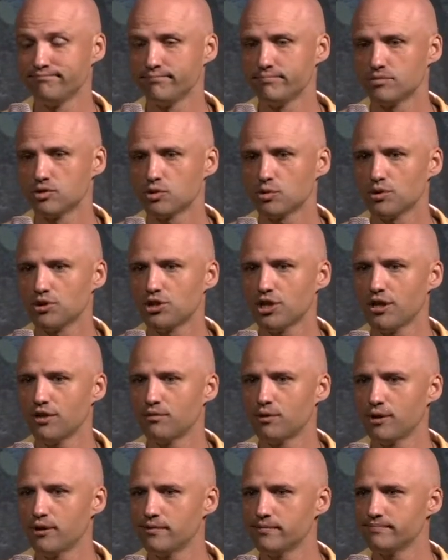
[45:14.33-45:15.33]
That's what John
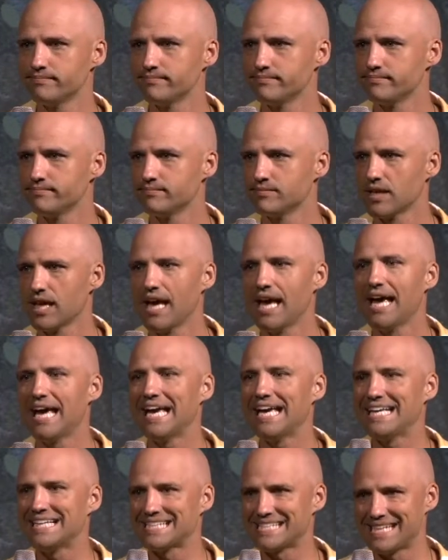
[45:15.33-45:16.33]
wrote.
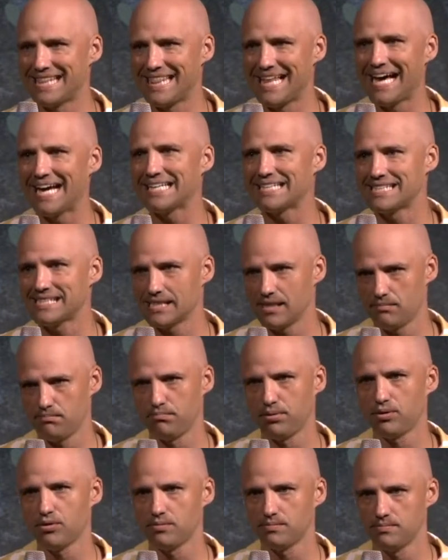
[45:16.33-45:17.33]
It's that
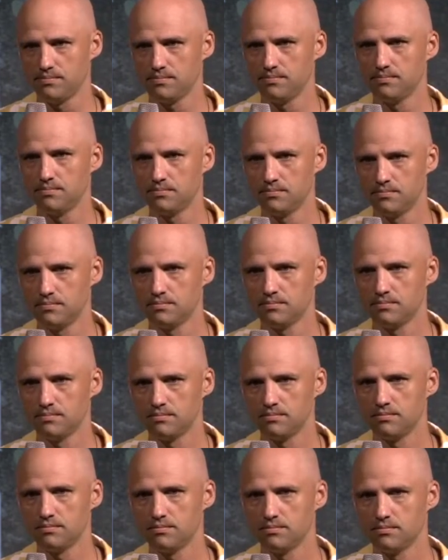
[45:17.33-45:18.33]
simple.
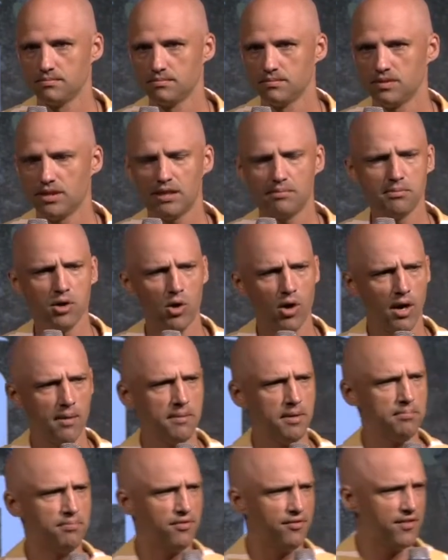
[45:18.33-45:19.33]
Did
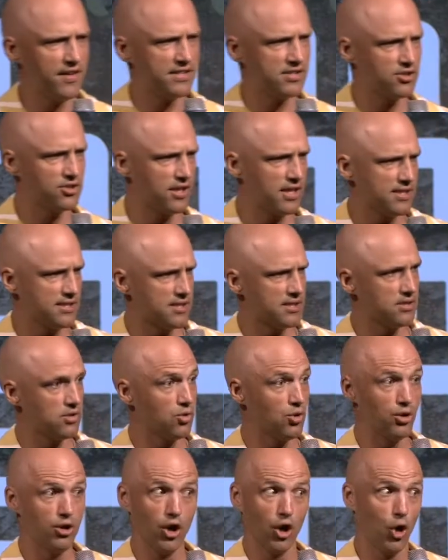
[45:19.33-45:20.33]
Muhammad profess Christ as
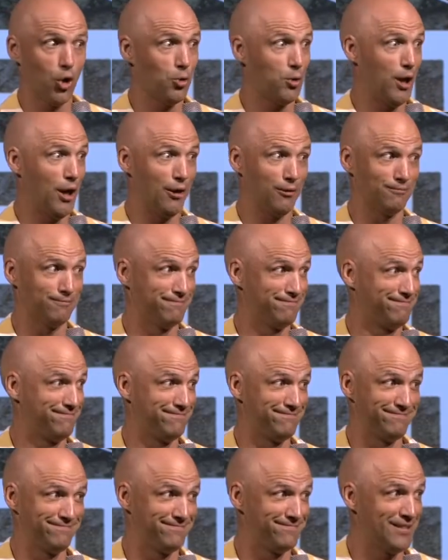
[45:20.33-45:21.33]
Lord? Oh, no.
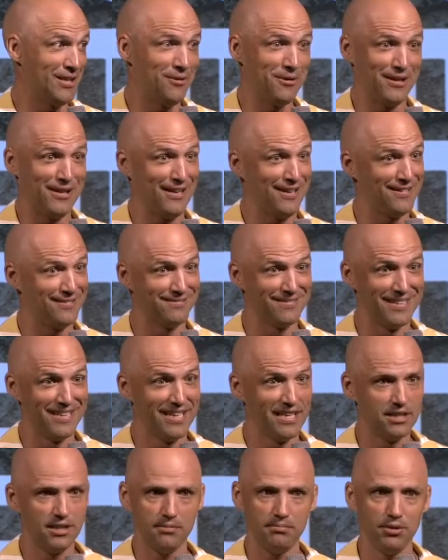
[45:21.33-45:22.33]
No, he didn't.
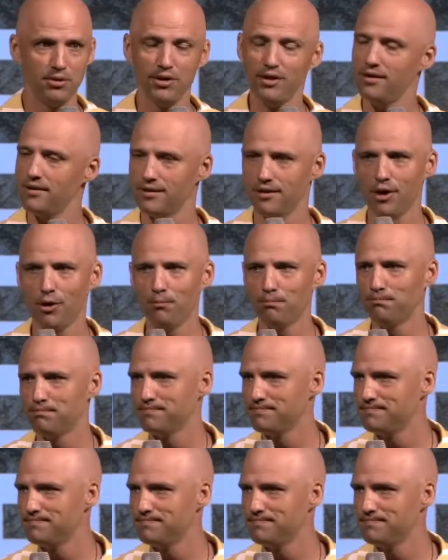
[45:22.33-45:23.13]
Did Buddha? Nope.